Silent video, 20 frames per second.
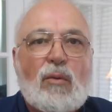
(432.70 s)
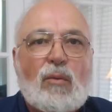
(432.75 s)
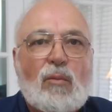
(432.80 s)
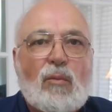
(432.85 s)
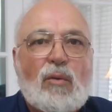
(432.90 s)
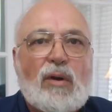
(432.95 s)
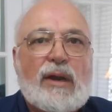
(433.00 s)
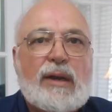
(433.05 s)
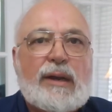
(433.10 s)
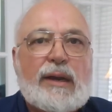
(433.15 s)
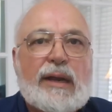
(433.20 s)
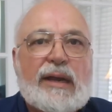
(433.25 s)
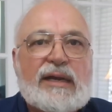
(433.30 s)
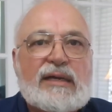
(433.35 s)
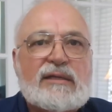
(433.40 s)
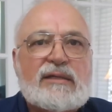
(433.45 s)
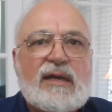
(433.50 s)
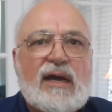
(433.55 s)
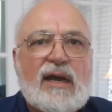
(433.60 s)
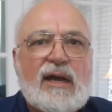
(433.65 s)
When
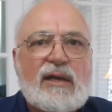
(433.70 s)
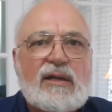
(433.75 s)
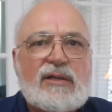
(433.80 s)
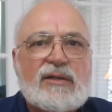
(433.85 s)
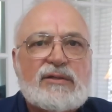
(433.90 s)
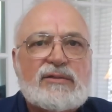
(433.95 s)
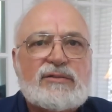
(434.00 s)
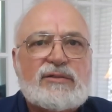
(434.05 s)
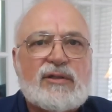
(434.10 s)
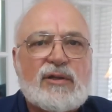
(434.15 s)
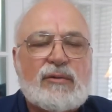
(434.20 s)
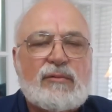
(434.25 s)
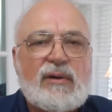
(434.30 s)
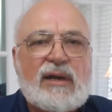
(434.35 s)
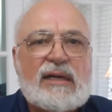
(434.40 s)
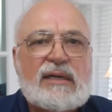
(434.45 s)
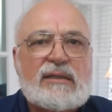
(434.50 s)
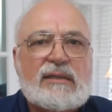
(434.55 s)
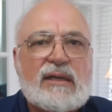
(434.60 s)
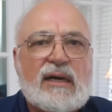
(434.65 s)
Antiochus the
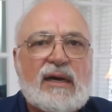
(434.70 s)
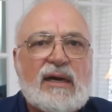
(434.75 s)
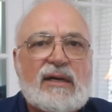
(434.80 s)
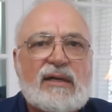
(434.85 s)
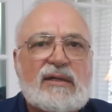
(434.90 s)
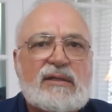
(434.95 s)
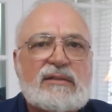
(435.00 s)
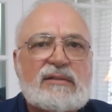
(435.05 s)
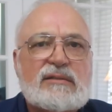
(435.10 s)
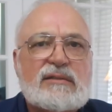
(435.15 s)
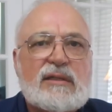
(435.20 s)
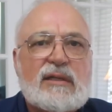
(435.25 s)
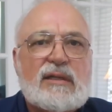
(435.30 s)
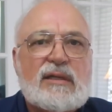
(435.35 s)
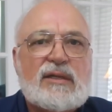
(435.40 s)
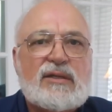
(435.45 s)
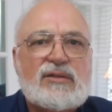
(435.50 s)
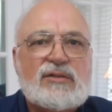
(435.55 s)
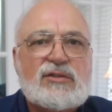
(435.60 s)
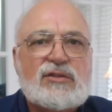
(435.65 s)
Great dies,
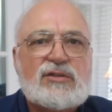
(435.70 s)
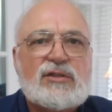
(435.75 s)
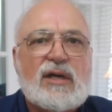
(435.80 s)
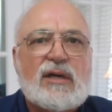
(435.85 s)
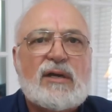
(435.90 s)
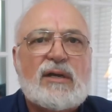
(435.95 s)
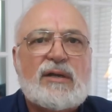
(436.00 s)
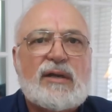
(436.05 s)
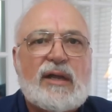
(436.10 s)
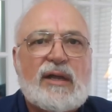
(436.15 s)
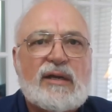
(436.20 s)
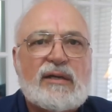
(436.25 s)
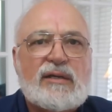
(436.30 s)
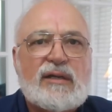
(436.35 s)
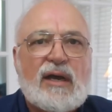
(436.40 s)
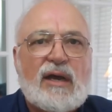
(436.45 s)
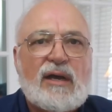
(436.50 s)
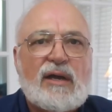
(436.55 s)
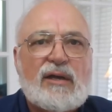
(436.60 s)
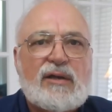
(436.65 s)
his son
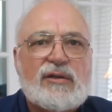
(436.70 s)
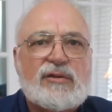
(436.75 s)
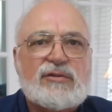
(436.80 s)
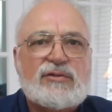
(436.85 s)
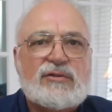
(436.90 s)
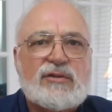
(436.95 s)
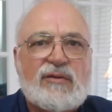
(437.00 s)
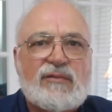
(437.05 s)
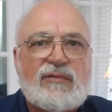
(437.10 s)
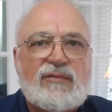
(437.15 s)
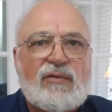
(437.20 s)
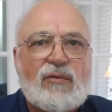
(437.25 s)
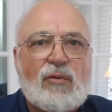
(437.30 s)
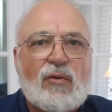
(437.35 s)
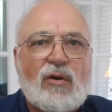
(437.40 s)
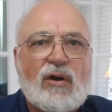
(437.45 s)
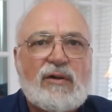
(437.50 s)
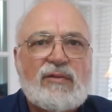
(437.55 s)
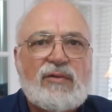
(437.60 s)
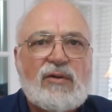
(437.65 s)
Antiochus
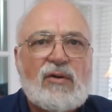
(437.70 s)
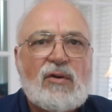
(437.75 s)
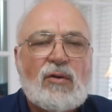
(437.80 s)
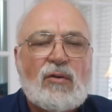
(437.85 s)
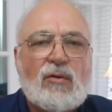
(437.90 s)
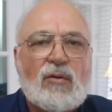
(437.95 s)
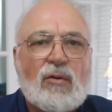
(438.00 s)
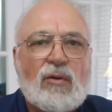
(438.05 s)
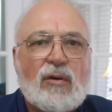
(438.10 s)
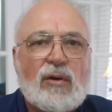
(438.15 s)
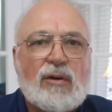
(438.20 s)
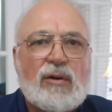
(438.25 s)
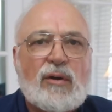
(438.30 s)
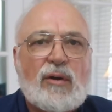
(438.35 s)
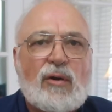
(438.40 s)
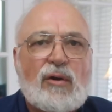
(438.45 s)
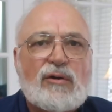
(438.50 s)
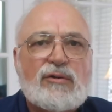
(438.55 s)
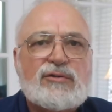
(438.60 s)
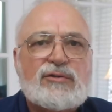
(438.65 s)
IV, or
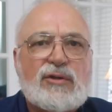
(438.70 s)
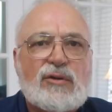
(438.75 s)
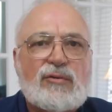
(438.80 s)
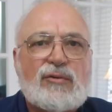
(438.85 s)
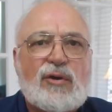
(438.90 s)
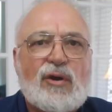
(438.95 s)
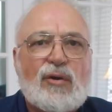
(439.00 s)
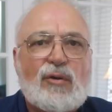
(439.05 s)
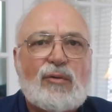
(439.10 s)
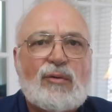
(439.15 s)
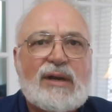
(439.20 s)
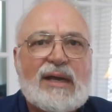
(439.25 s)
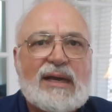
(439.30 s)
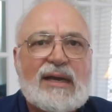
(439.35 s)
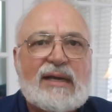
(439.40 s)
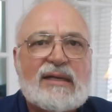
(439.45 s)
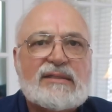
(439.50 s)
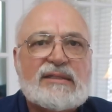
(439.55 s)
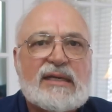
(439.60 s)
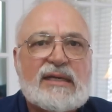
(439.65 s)
also known
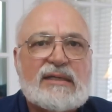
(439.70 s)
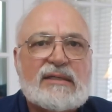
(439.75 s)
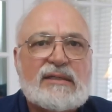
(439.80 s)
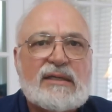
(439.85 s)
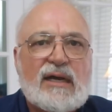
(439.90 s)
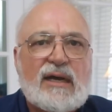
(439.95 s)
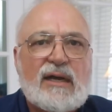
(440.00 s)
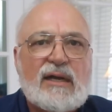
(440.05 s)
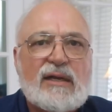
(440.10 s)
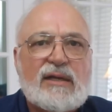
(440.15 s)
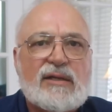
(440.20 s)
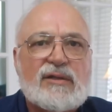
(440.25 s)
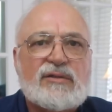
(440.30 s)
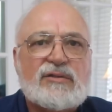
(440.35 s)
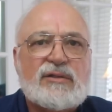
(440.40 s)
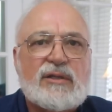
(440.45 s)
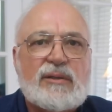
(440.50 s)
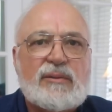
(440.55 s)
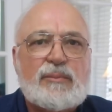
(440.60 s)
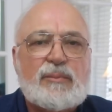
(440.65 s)
as
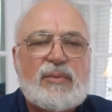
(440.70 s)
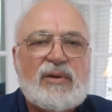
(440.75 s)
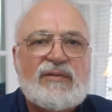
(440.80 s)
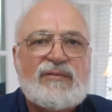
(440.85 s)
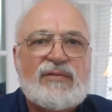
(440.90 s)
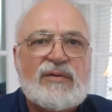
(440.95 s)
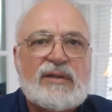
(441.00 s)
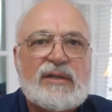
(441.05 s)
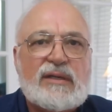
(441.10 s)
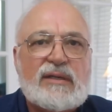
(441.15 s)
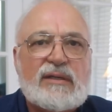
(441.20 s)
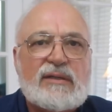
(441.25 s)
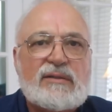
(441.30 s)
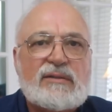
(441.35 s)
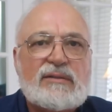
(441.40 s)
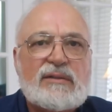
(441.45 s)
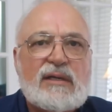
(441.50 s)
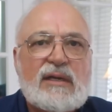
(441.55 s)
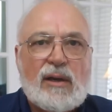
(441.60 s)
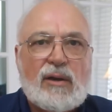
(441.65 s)
Antiochus
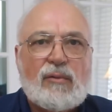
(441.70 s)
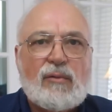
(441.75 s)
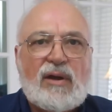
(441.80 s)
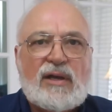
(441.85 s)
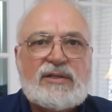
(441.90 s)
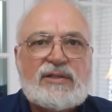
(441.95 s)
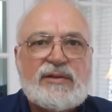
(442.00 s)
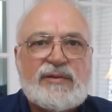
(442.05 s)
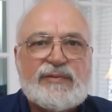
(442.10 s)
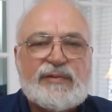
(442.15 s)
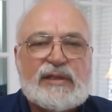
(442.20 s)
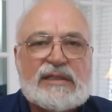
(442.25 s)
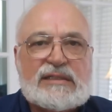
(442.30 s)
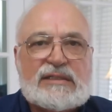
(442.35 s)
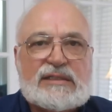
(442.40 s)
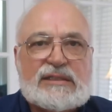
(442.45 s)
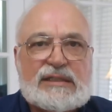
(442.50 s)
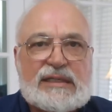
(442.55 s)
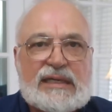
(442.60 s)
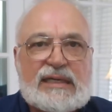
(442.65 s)
Epiphanes, aggressively
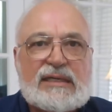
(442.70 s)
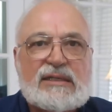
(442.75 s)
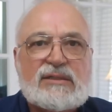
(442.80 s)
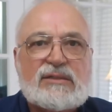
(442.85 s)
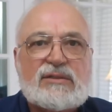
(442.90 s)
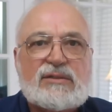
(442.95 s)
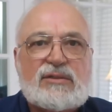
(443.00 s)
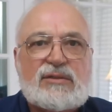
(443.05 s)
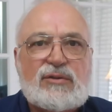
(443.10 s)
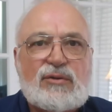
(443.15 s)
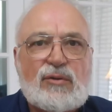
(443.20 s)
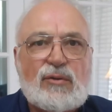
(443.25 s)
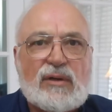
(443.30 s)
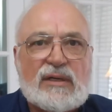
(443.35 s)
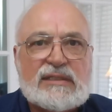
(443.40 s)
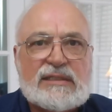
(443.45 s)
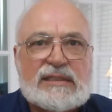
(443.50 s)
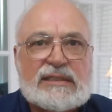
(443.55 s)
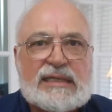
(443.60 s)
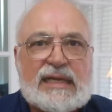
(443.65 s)
seeks to
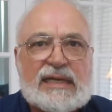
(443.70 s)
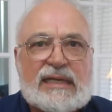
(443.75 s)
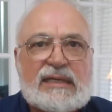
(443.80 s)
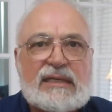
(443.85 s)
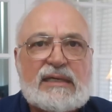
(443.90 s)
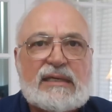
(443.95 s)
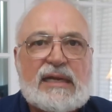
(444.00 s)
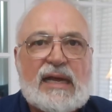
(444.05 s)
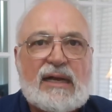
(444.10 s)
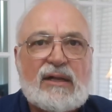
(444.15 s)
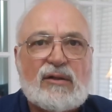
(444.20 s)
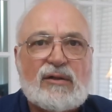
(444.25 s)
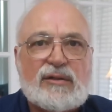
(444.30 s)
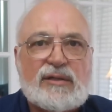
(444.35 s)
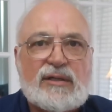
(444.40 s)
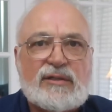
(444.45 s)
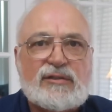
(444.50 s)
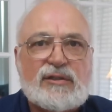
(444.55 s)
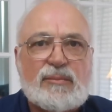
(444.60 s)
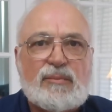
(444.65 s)
extend
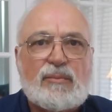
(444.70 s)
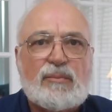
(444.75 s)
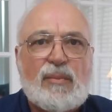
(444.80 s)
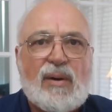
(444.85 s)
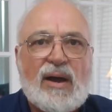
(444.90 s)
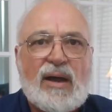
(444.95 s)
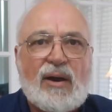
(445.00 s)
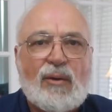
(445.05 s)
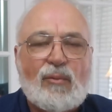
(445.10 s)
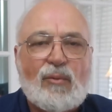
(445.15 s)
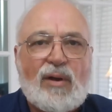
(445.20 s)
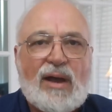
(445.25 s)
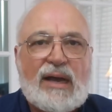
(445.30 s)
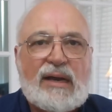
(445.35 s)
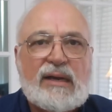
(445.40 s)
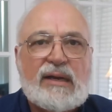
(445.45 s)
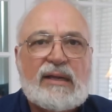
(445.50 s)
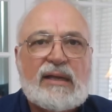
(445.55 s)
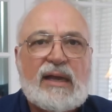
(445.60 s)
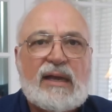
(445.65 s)
Hellenism by
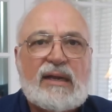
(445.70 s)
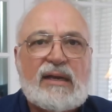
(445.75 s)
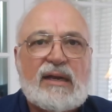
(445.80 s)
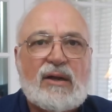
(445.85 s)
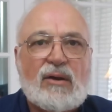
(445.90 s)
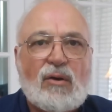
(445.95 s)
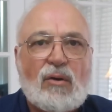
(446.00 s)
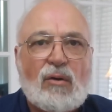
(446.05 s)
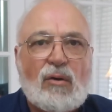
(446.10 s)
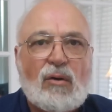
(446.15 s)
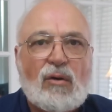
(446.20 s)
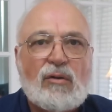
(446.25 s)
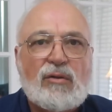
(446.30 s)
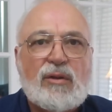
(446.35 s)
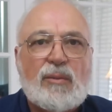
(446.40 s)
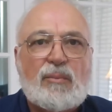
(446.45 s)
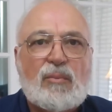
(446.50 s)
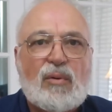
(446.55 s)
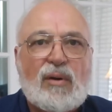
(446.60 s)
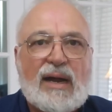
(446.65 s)
eradicating all
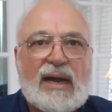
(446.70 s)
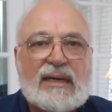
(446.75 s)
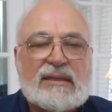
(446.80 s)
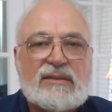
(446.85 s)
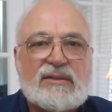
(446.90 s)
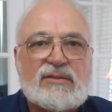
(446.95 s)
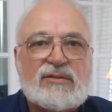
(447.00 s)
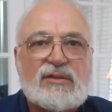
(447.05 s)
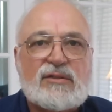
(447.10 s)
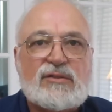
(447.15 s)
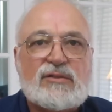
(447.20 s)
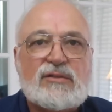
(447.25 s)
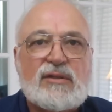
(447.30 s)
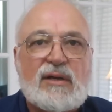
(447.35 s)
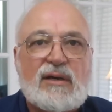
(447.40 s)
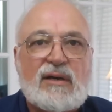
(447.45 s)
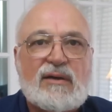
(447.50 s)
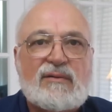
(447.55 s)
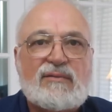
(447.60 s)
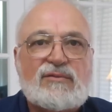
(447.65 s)
the practices
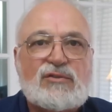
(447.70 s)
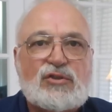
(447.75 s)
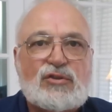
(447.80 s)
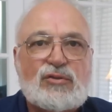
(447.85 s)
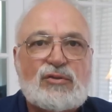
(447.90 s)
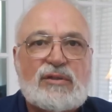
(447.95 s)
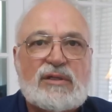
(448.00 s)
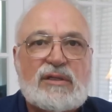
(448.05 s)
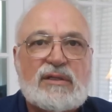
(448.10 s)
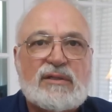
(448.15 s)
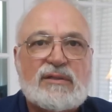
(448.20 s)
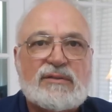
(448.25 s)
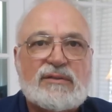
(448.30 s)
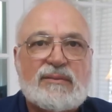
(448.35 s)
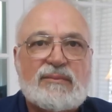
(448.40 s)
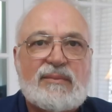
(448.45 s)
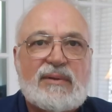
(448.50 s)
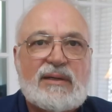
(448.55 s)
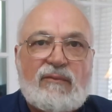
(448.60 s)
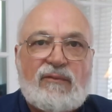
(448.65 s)
of Judaism.